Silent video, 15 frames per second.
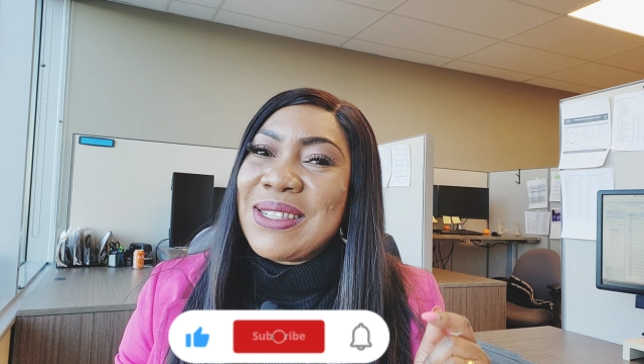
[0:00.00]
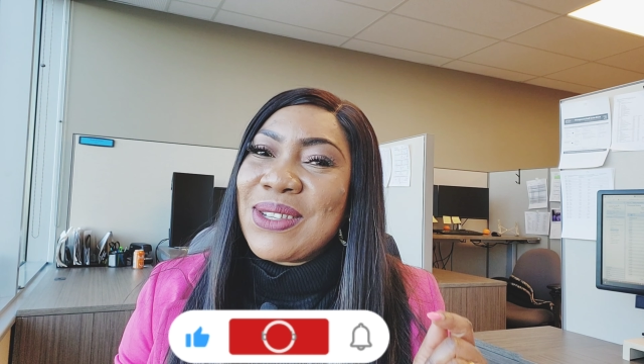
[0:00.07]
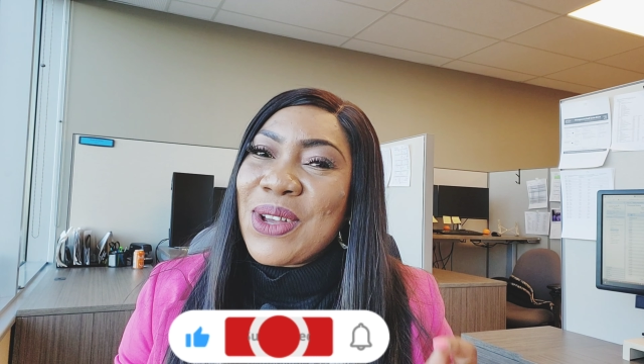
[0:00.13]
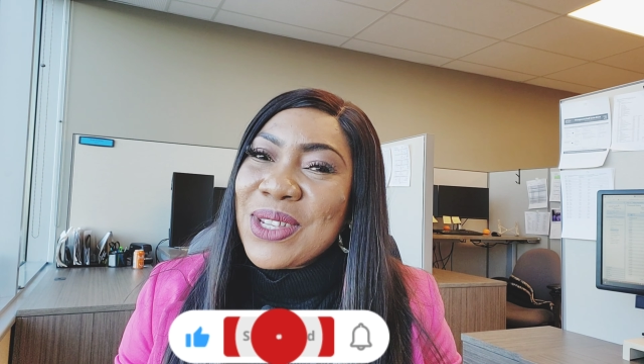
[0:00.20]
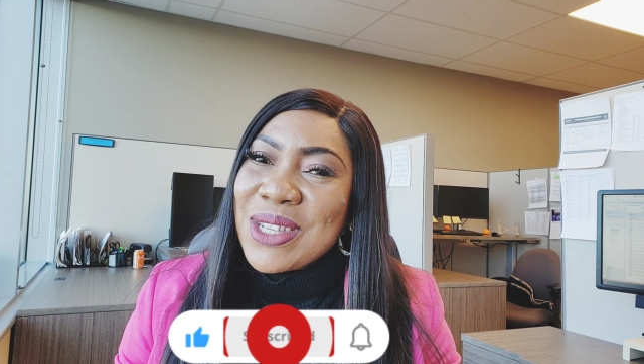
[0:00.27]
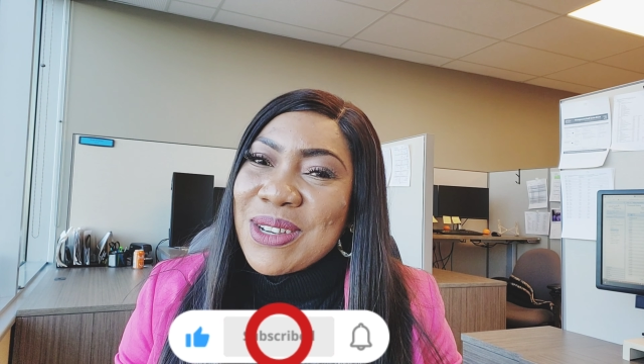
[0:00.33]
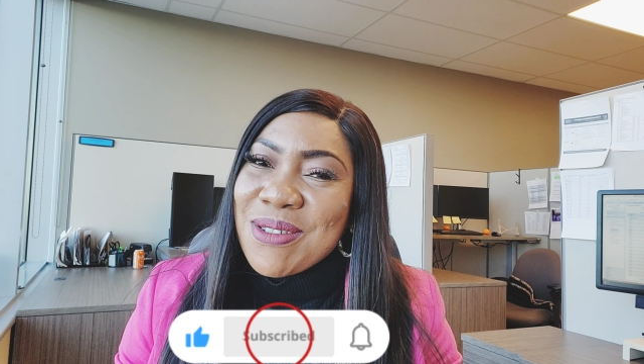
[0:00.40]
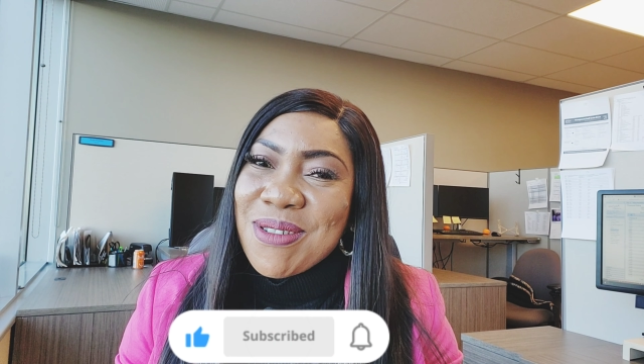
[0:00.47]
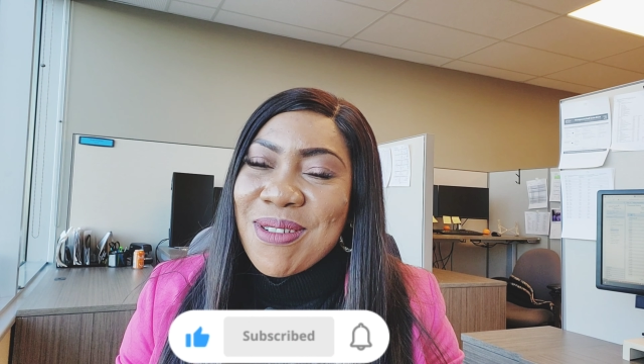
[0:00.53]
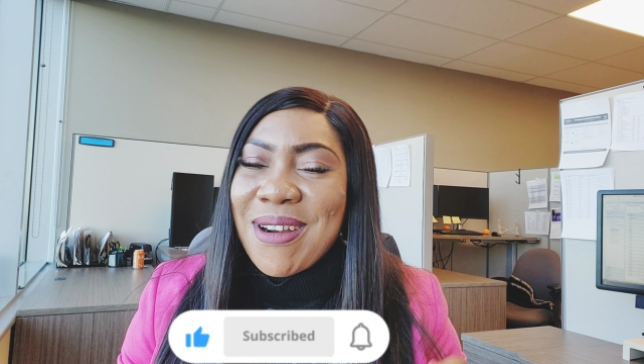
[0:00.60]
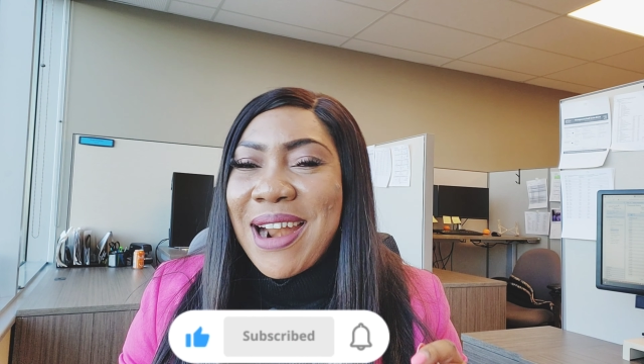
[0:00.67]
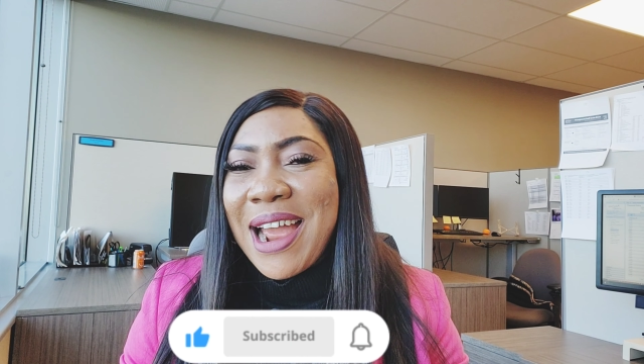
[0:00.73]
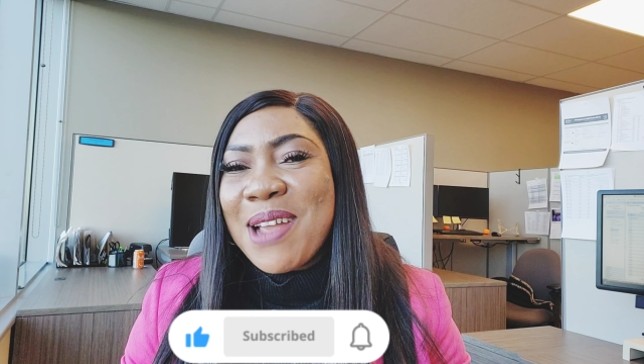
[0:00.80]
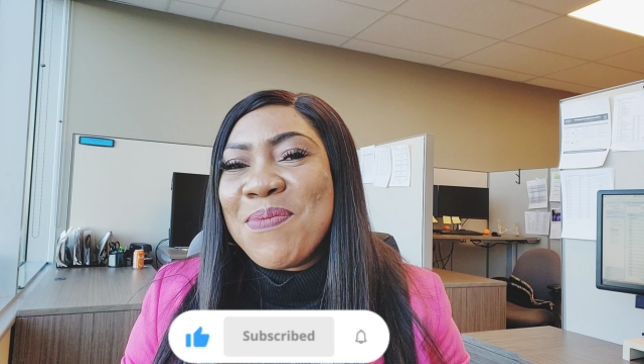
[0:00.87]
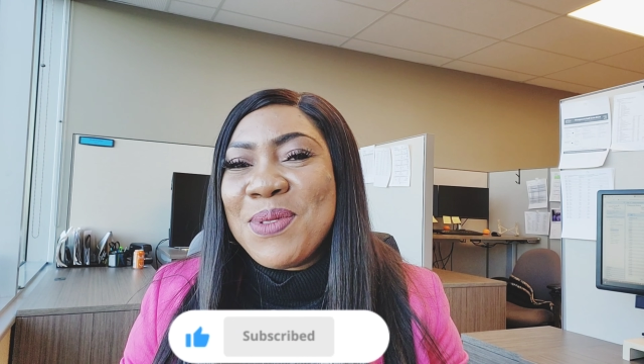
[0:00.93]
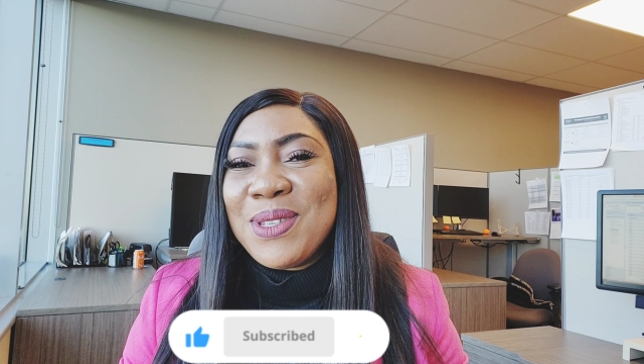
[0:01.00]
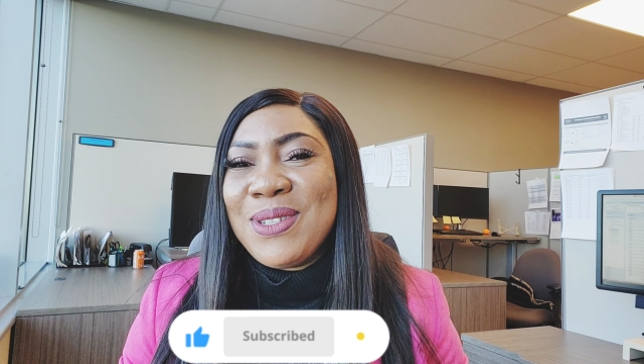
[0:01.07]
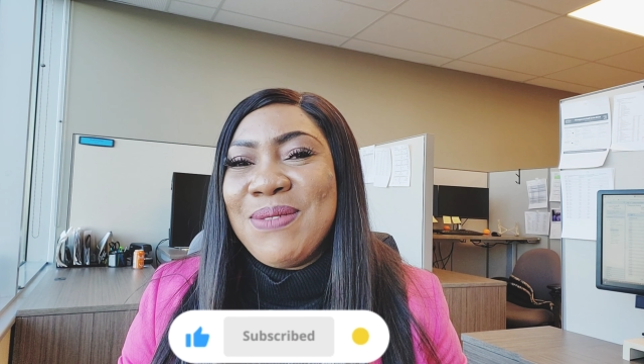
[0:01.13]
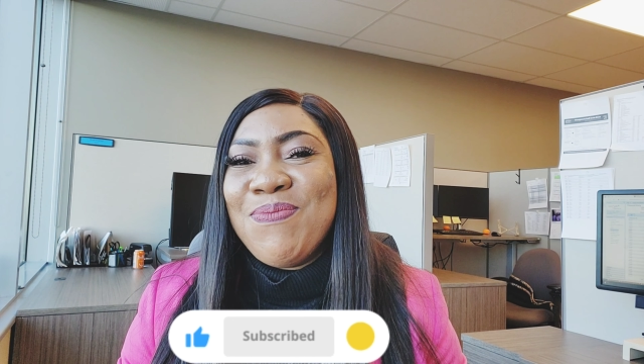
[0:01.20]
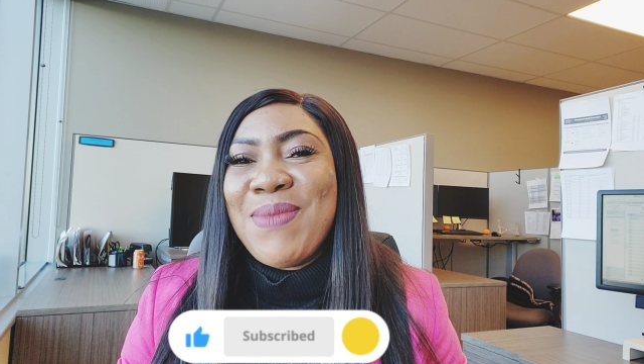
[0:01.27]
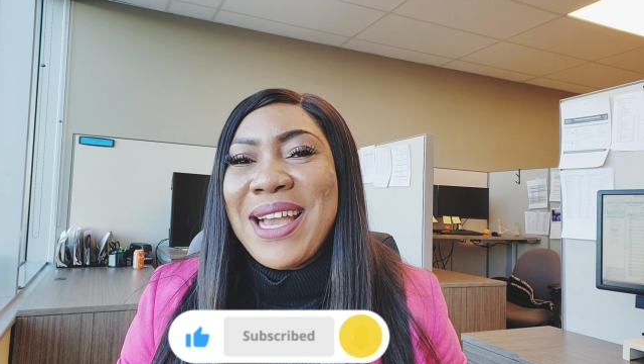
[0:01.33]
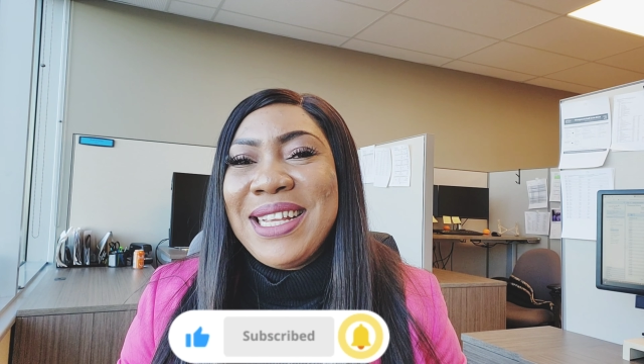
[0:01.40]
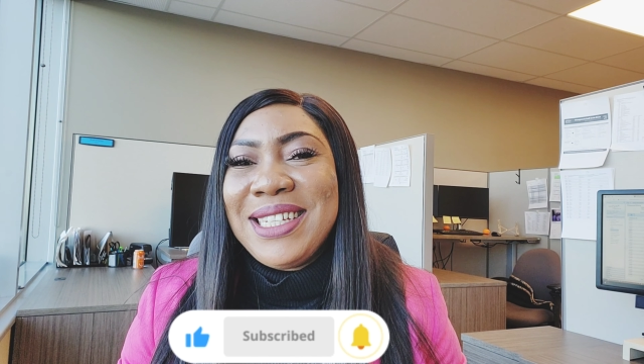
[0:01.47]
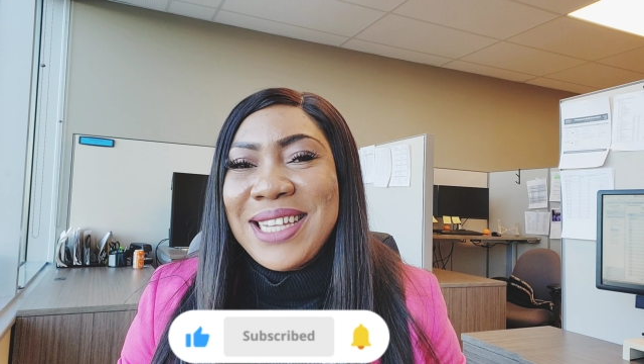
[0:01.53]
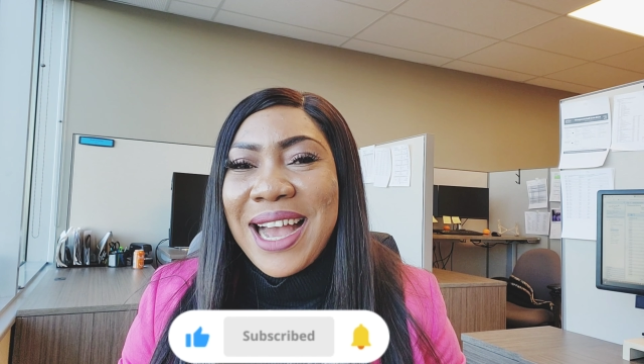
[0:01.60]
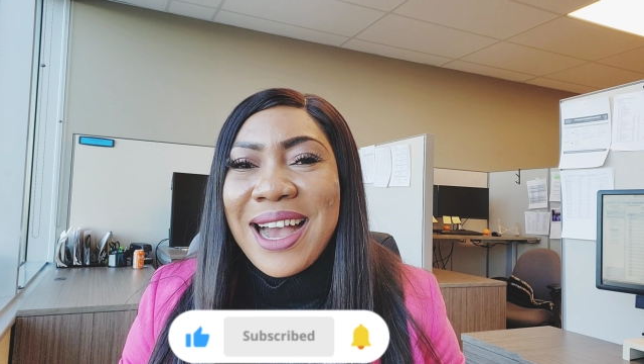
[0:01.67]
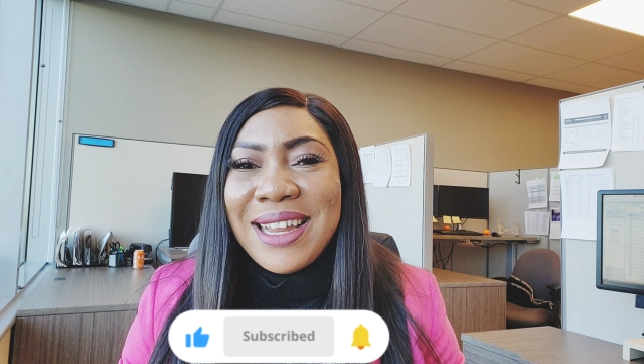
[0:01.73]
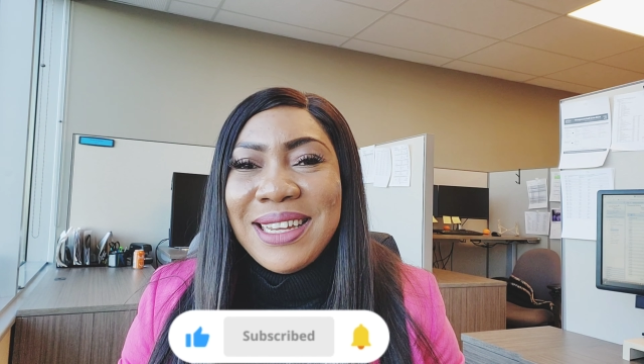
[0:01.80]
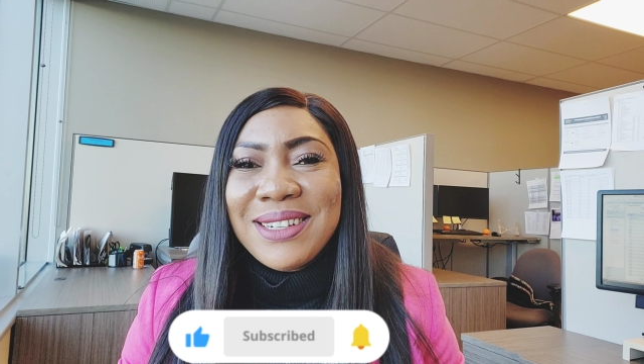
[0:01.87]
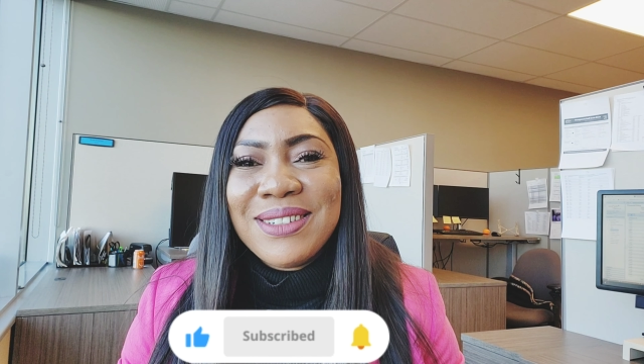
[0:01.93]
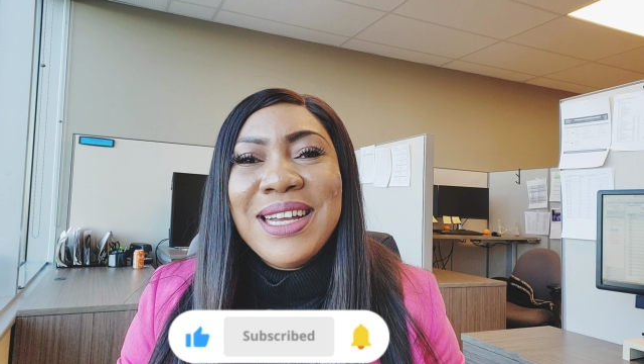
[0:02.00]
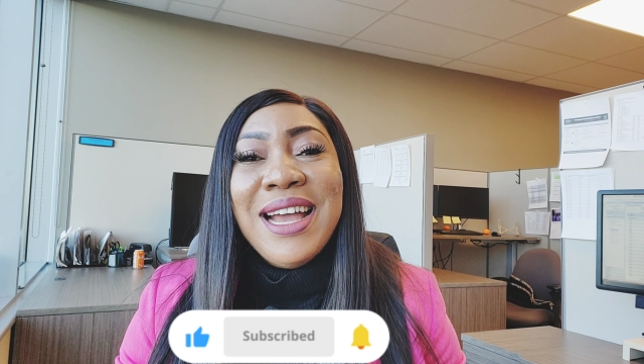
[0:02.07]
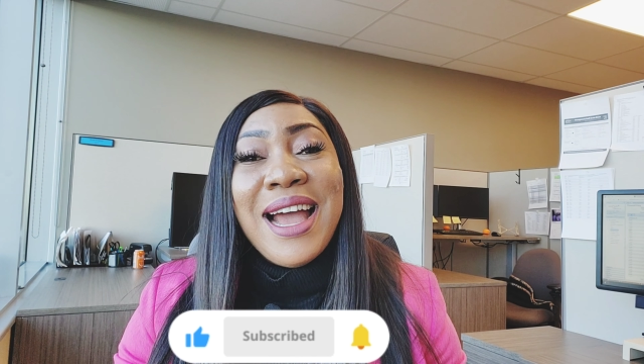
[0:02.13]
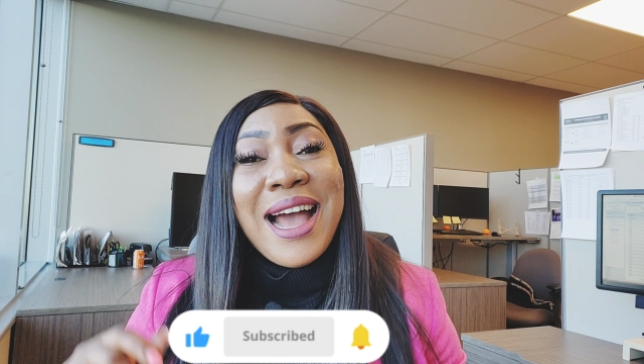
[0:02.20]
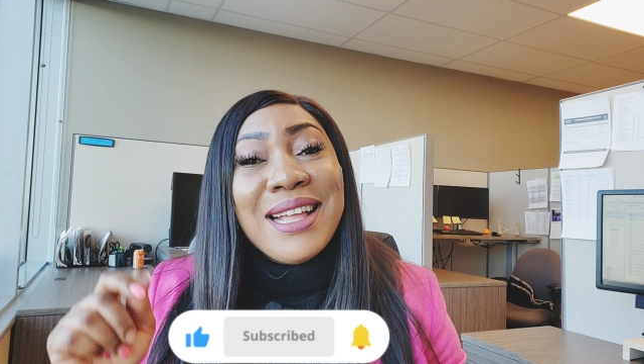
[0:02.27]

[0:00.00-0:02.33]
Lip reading: subscribe to my channel